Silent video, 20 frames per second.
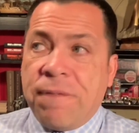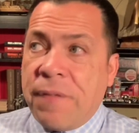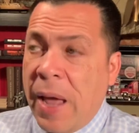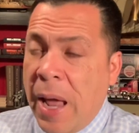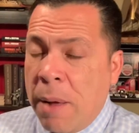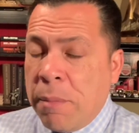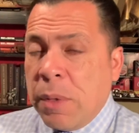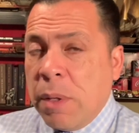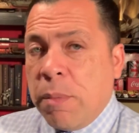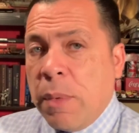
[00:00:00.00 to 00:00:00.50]

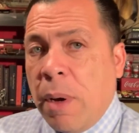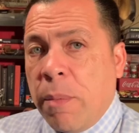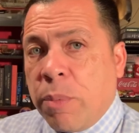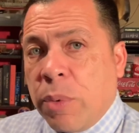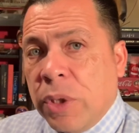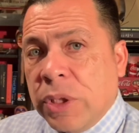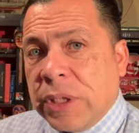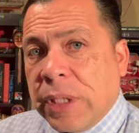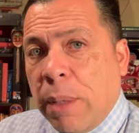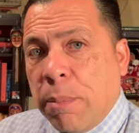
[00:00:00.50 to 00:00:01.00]
family
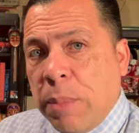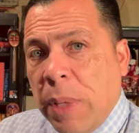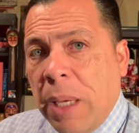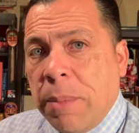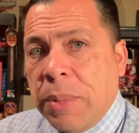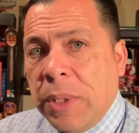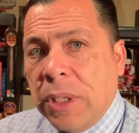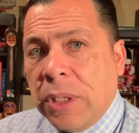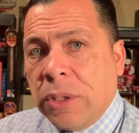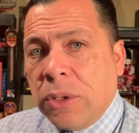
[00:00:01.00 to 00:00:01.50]
members that
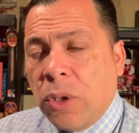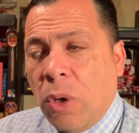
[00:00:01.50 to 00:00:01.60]
maybe